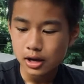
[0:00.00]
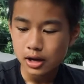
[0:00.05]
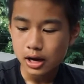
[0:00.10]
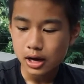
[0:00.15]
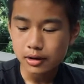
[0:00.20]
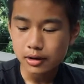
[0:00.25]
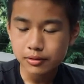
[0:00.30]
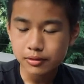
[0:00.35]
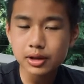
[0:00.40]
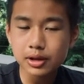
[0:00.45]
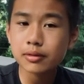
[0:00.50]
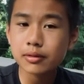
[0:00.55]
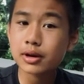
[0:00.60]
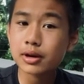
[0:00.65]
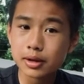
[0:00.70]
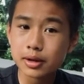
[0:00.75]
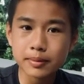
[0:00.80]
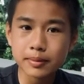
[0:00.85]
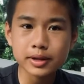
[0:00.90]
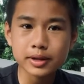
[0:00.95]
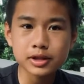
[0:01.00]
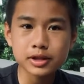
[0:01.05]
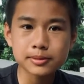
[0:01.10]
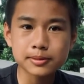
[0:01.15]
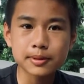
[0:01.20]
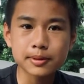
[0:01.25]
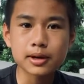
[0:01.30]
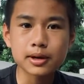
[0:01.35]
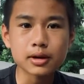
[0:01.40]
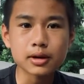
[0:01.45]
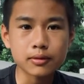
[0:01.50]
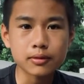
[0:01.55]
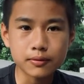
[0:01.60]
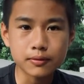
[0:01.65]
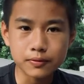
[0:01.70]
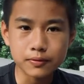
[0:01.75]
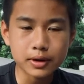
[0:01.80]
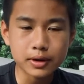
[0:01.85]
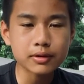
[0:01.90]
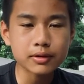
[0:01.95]
I really recommend this book.
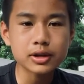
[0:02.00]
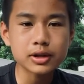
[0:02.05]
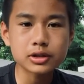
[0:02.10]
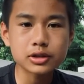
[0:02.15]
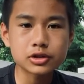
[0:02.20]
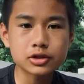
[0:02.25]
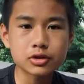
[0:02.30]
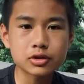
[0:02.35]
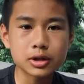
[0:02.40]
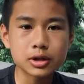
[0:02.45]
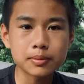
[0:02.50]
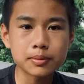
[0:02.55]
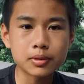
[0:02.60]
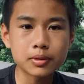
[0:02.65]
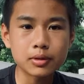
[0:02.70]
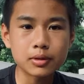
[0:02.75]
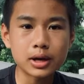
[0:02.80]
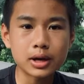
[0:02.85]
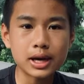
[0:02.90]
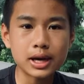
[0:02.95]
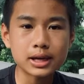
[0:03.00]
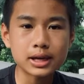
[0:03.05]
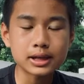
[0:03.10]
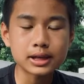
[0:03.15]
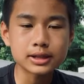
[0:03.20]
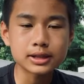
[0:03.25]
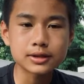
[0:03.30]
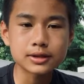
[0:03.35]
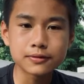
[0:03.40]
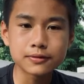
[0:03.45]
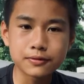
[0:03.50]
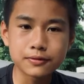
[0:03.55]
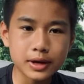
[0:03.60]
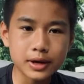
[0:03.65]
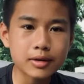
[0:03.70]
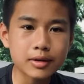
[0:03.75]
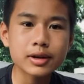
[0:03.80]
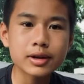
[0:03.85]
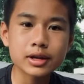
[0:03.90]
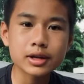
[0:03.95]
Very enjoyable, and it's
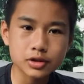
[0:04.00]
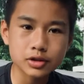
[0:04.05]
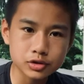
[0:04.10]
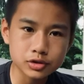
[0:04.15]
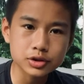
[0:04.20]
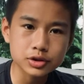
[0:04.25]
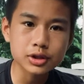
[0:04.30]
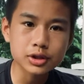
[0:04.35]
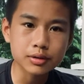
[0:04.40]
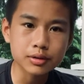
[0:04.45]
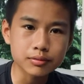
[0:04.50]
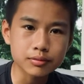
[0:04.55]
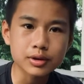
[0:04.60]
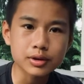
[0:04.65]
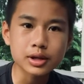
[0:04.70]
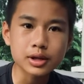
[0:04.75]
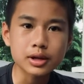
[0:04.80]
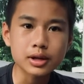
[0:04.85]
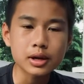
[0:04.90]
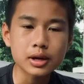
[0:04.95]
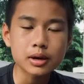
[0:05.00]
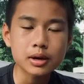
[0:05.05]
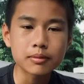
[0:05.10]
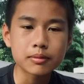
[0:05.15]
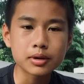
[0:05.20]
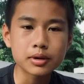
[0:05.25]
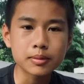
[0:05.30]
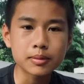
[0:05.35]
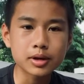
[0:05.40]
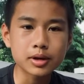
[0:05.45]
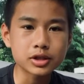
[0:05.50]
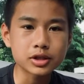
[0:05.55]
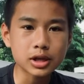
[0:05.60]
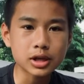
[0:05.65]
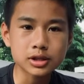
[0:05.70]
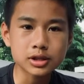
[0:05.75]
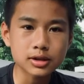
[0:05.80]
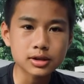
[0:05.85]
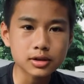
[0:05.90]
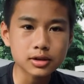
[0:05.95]
very interesting read. Pretty much,
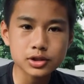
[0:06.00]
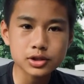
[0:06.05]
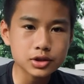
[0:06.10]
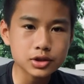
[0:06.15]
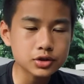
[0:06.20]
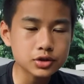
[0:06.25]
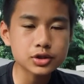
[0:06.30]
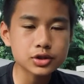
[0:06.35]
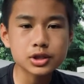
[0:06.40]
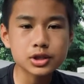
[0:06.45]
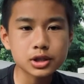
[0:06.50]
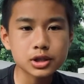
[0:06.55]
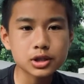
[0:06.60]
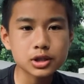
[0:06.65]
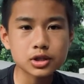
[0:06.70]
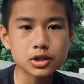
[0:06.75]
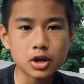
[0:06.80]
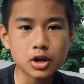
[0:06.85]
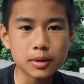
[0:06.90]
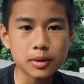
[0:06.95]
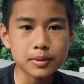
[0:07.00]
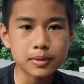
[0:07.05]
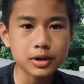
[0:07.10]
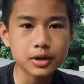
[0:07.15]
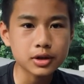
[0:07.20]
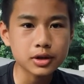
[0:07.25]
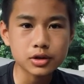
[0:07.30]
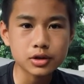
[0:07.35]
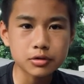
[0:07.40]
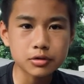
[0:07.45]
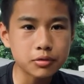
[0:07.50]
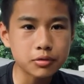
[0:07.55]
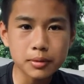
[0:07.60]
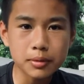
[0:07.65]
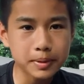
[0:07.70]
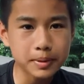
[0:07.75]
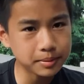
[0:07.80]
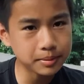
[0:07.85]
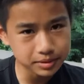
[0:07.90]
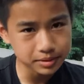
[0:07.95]
as long as you're interested in the topic, you won't
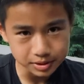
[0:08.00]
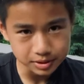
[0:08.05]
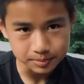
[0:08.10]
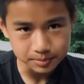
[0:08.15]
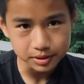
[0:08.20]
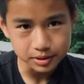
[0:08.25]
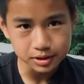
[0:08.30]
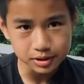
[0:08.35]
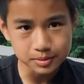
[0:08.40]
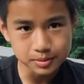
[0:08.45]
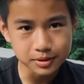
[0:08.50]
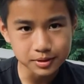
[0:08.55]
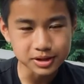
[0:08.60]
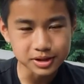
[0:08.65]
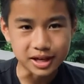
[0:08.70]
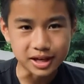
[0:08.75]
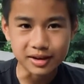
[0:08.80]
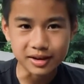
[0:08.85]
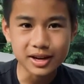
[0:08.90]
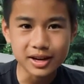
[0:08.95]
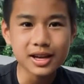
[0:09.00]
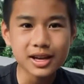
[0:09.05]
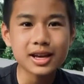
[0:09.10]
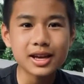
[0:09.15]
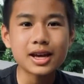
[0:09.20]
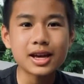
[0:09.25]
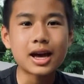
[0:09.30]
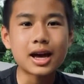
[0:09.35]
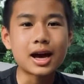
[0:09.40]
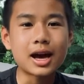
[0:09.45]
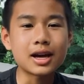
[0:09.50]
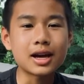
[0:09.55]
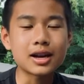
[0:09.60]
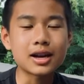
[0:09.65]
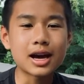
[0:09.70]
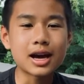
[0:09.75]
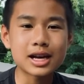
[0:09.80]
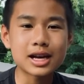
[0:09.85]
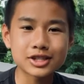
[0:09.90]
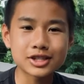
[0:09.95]
be able to put this book down. And
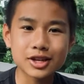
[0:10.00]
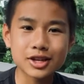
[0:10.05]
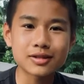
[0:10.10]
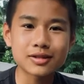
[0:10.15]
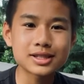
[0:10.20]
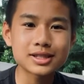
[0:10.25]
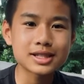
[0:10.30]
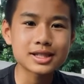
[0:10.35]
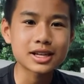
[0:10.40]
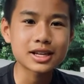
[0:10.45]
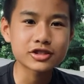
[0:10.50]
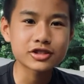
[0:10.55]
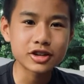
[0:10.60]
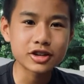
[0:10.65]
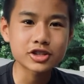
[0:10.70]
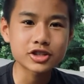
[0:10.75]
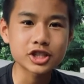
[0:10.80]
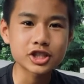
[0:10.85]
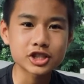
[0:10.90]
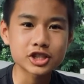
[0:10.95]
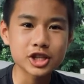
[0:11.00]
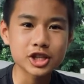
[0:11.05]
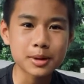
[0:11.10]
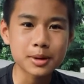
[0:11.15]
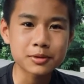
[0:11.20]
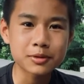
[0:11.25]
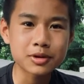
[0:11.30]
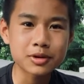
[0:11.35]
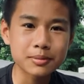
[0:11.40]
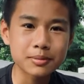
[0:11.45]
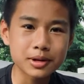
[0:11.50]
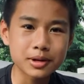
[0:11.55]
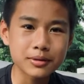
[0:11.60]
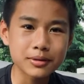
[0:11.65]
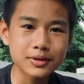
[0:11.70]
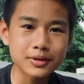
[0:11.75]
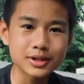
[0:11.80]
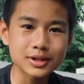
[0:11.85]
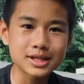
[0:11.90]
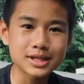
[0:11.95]
as always, thanks for watching Chapter 1 Book
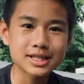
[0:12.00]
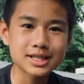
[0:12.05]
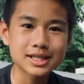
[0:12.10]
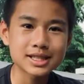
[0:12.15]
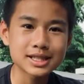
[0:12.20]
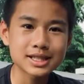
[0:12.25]
Reviews.